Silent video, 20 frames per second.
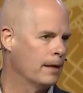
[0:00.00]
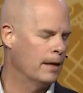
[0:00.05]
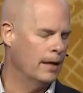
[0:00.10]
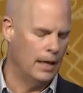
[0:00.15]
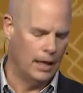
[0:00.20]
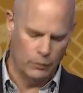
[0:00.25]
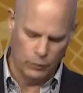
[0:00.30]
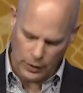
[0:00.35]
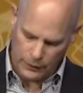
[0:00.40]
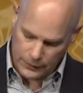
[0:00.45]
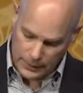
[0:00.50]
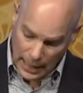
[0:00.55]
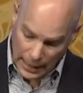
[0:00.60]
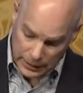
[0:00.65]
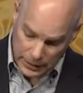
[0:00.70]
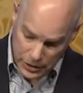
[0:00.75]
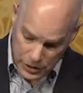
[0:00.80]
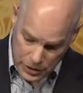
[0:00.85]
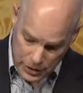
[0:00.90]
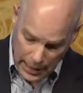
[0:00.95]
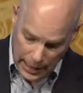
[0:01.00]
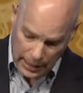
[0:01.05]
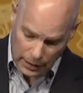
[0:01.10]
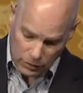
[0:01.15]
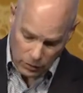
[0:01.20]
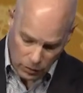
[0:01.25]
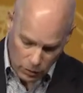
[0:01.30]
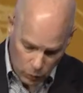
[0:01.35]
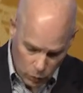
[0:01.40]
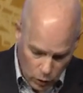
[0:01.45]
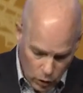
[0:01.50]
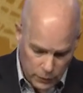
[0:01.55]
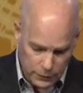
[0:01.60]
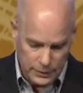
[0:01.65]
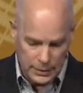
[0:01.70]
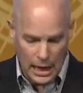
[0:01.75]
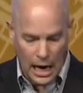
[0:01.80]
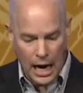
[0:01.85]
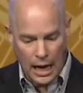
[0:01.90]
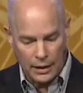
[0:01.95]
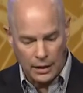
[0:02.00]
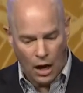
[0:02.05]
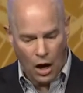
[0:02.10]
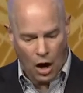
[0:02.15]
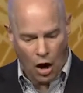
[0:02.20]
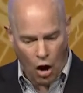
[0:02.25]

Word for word: And we've got to stand on the word of God.